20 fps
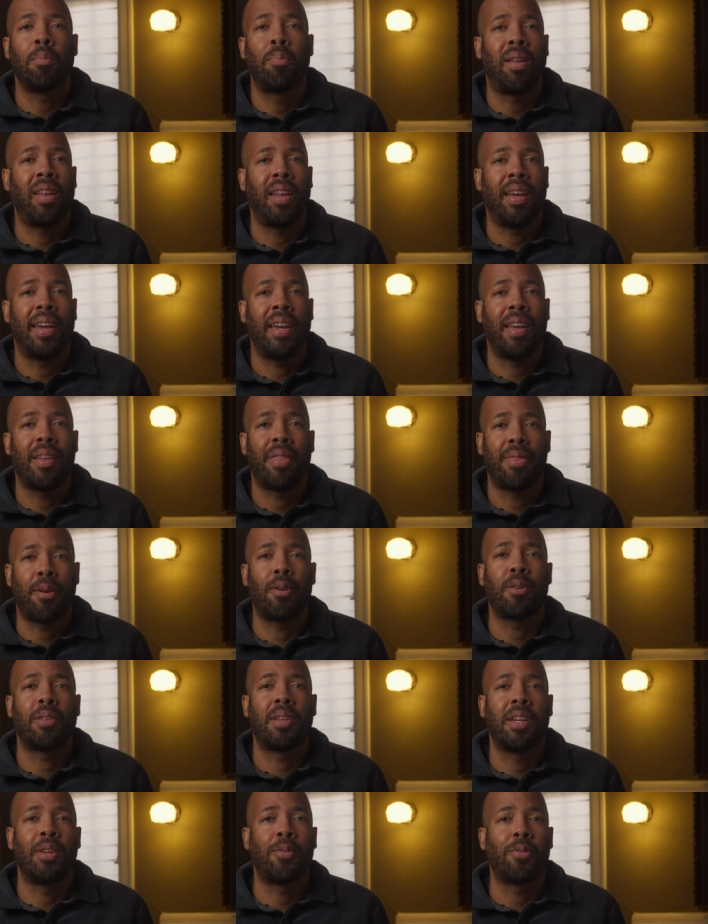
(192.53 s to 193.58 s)
play a
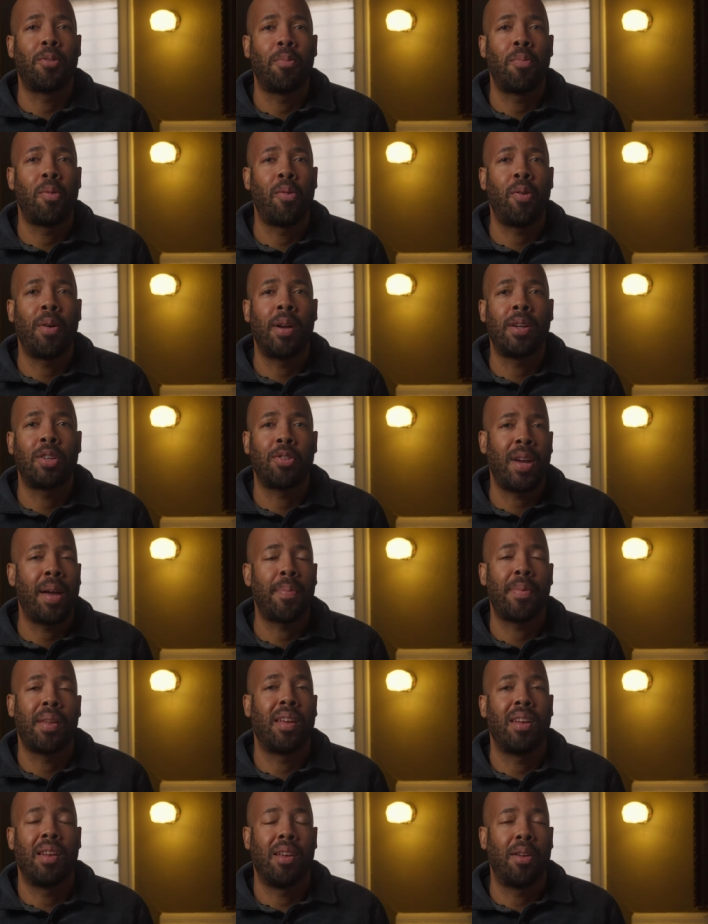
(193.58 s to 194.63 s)
13 year old boy
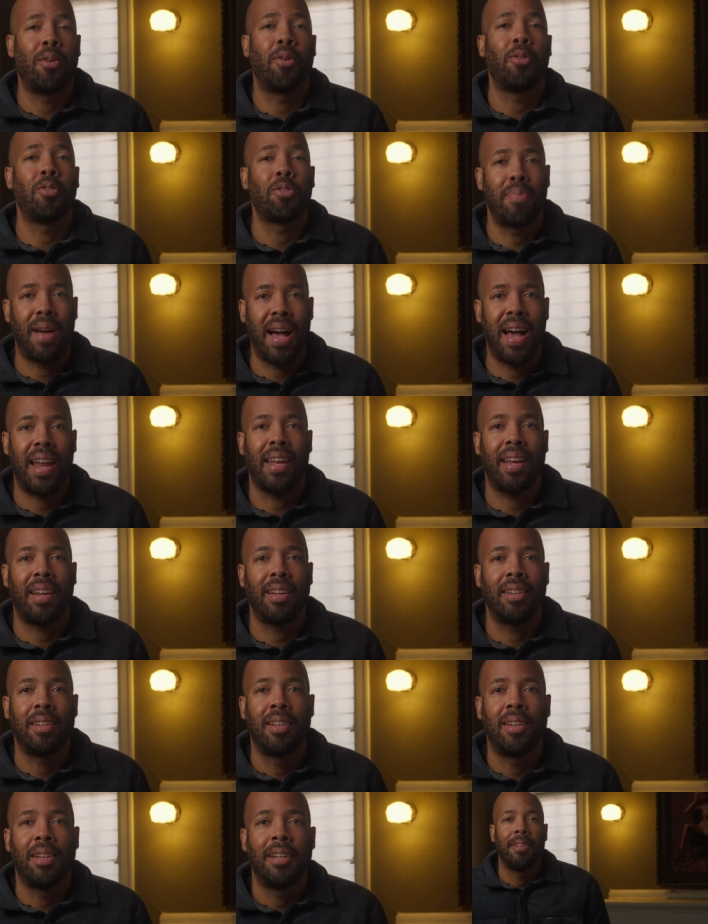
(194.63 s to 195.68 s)
trapped in an adult's body.
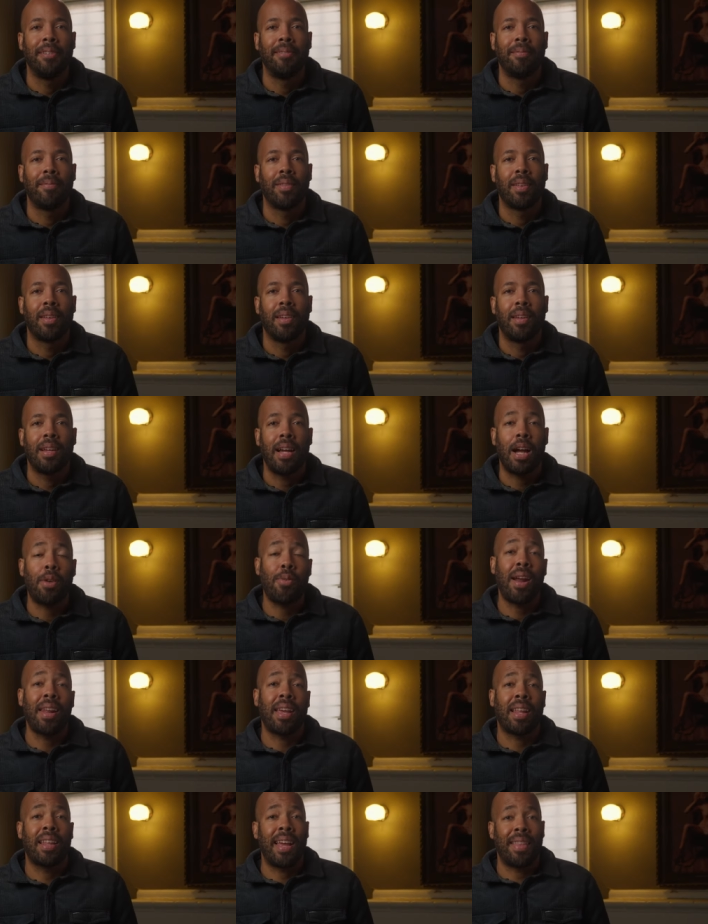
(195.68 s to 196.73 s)

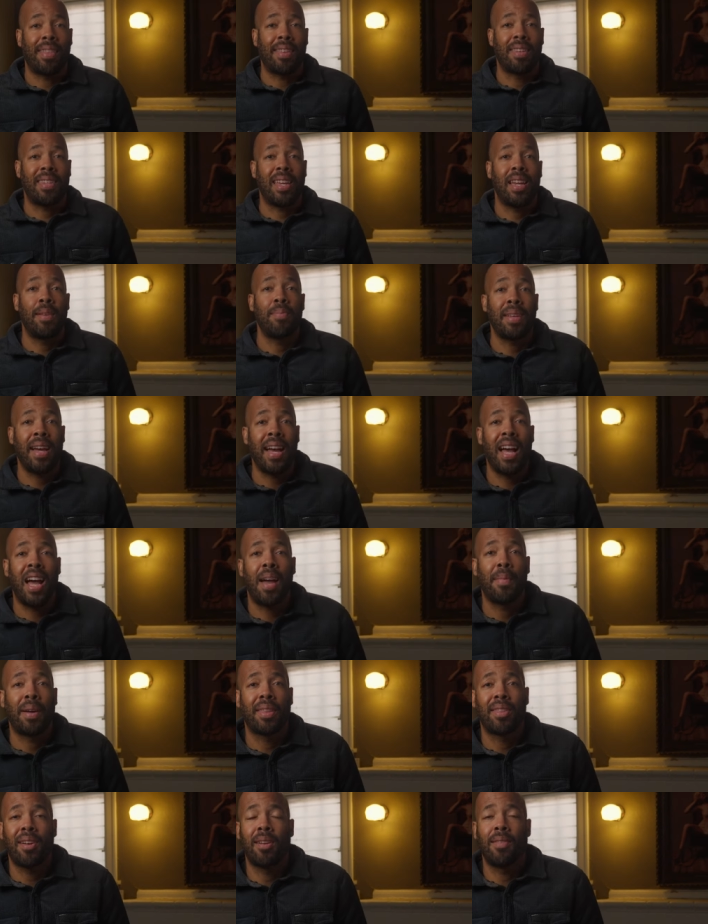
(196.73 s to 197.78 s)
Ironically, at the same
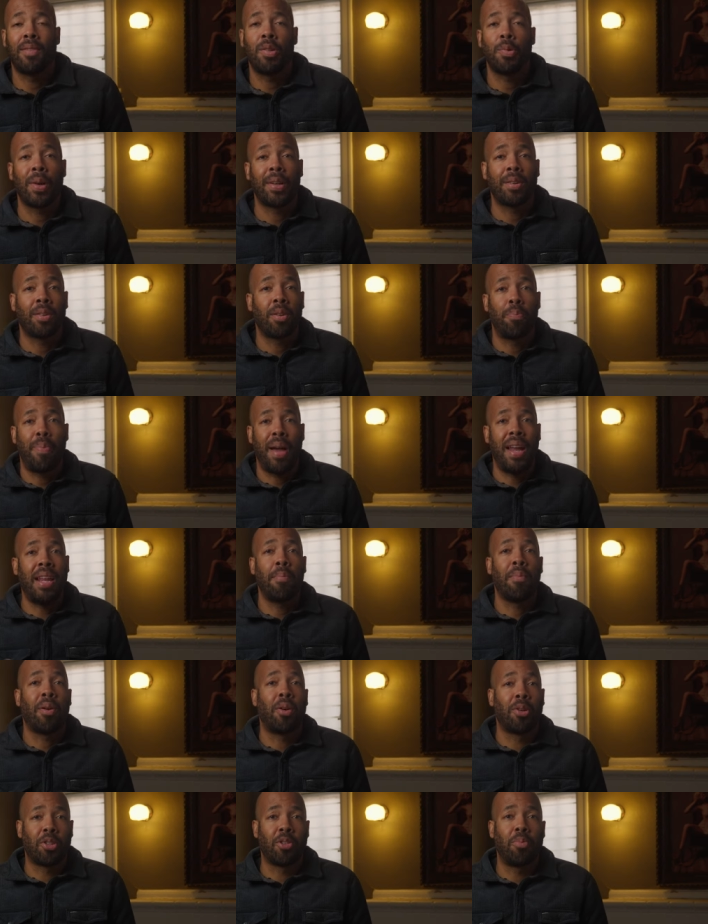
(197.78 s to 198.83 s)
time, I thought of director Penny
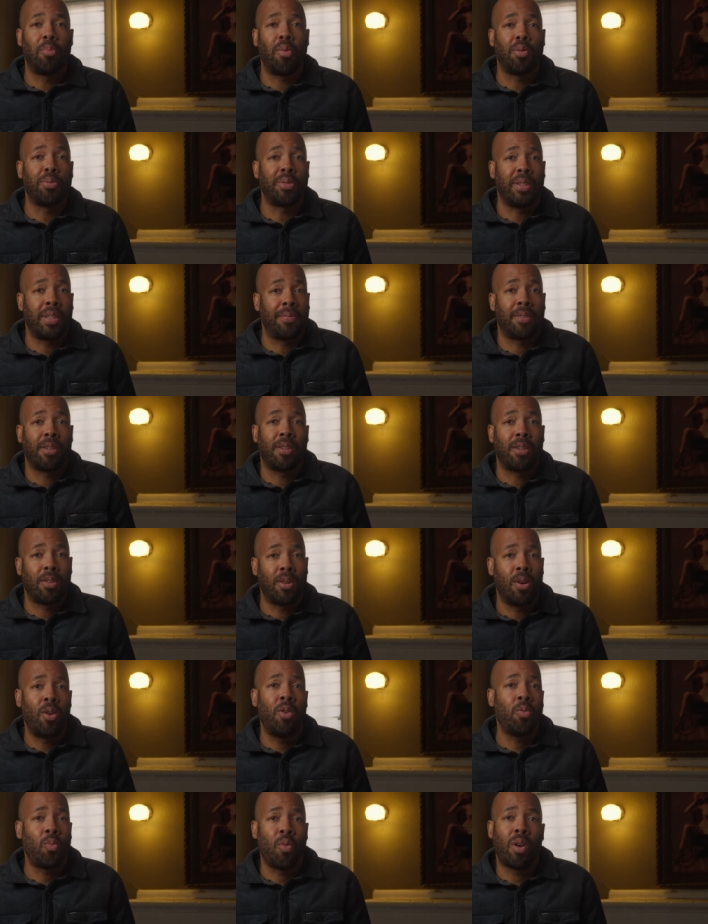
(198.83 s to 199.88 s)
Marshall mostly for her
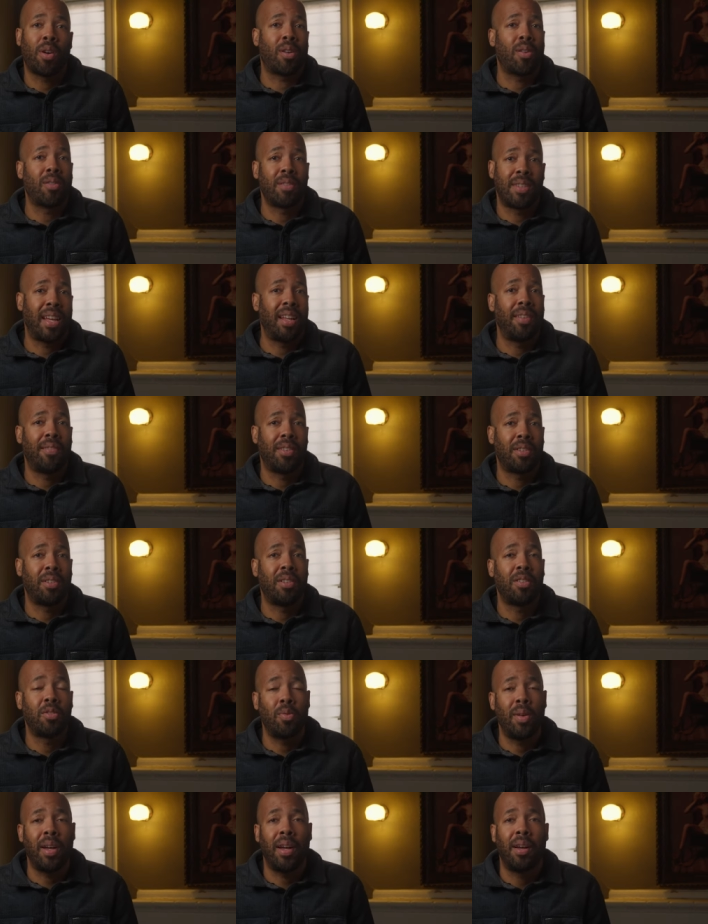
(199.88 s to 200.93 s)
own work on television
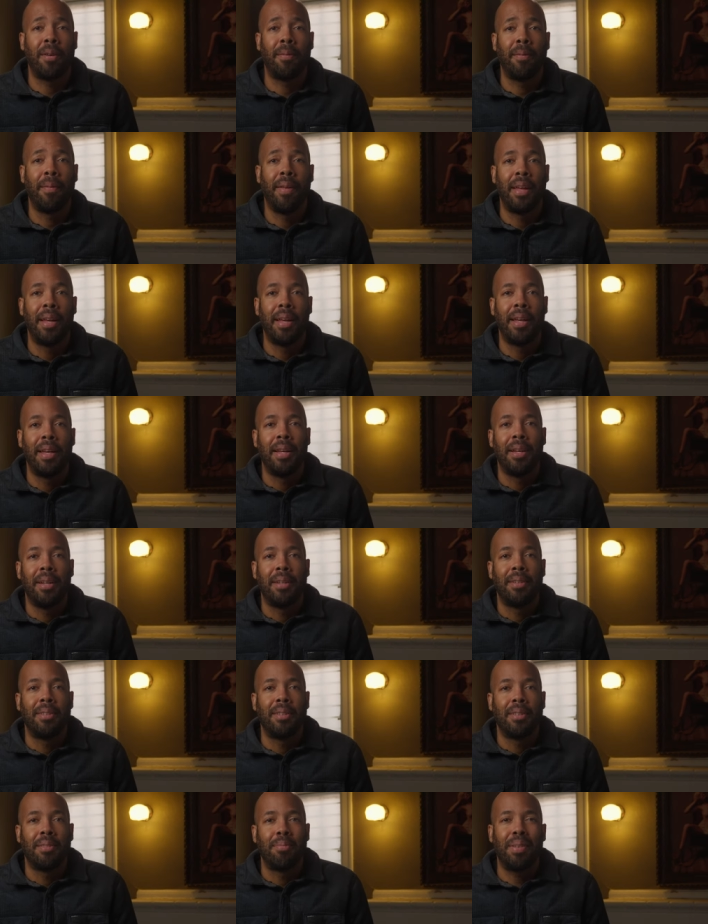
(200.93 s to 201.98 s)
as well.
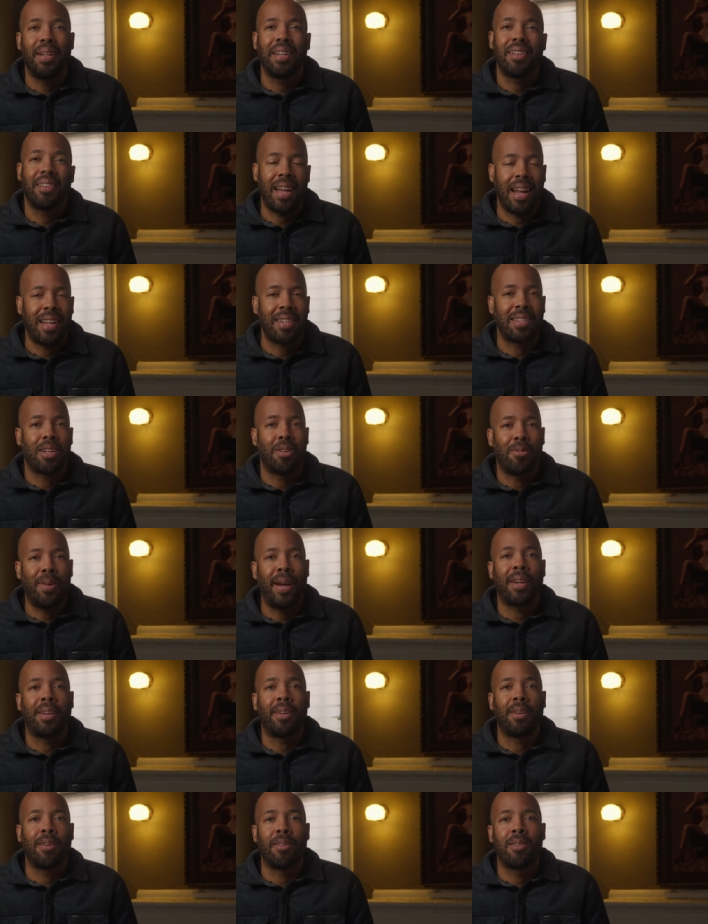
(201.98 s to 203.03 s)
But not as a
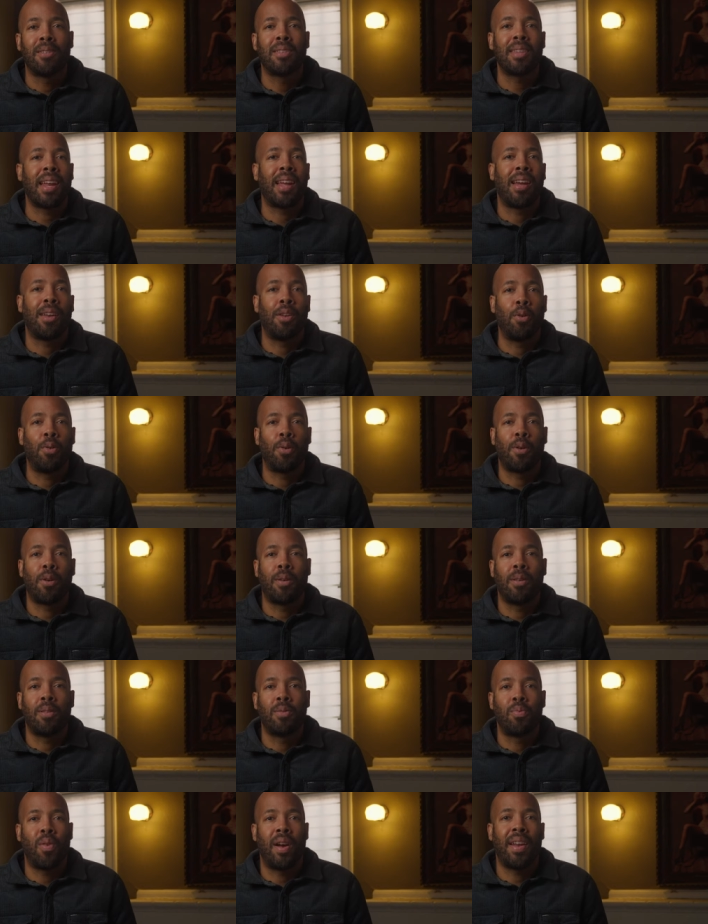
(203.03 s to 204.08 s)
director, instead, I knew her
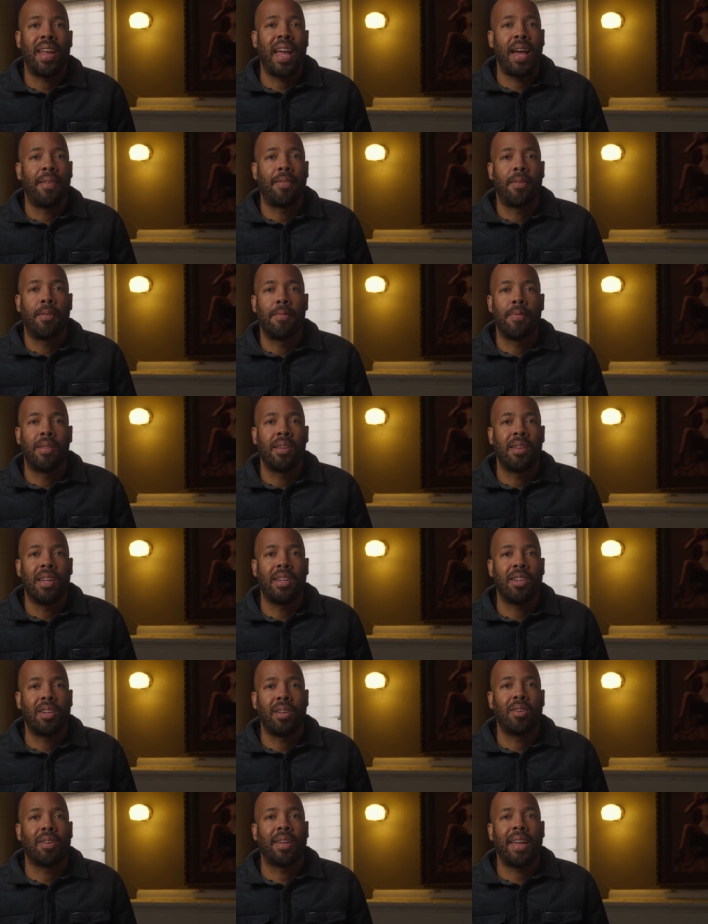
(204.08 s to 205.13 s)
as one half of the
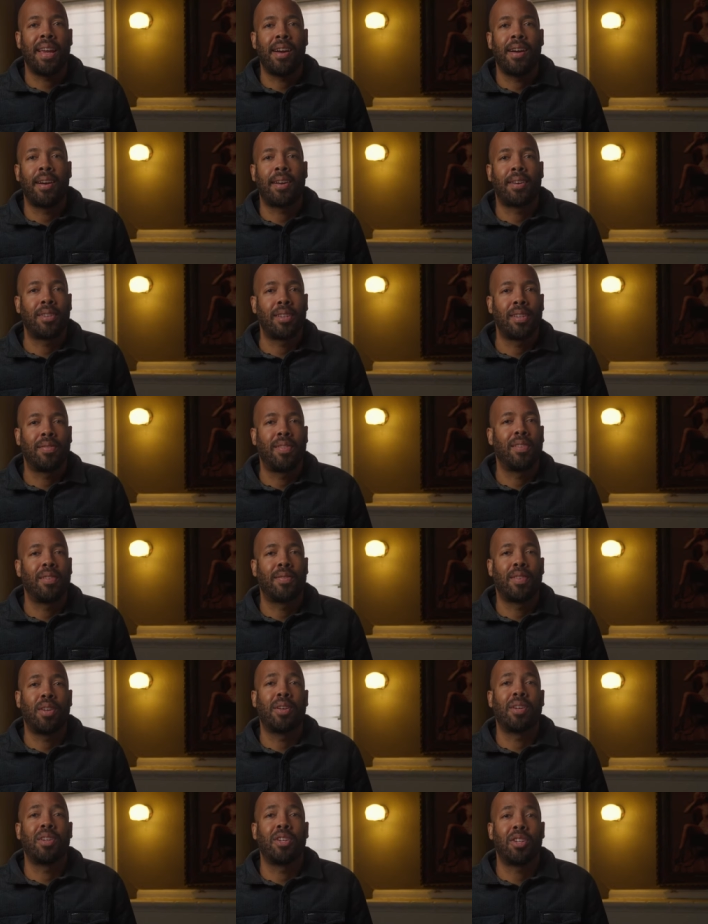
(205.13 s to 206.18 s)
titular characters of
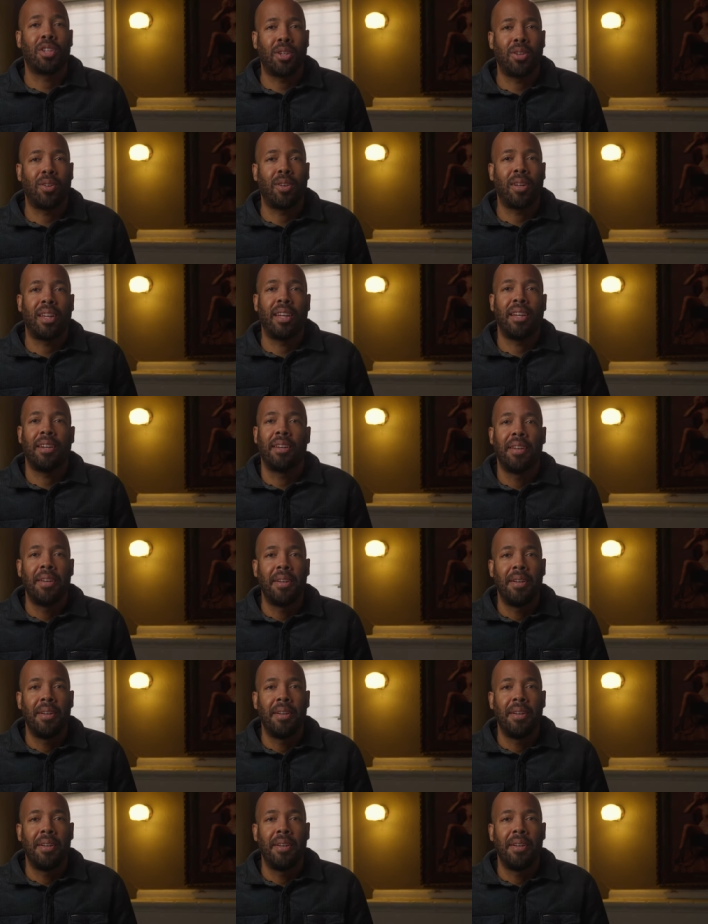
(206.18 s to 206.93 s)
Laverne and Shirley.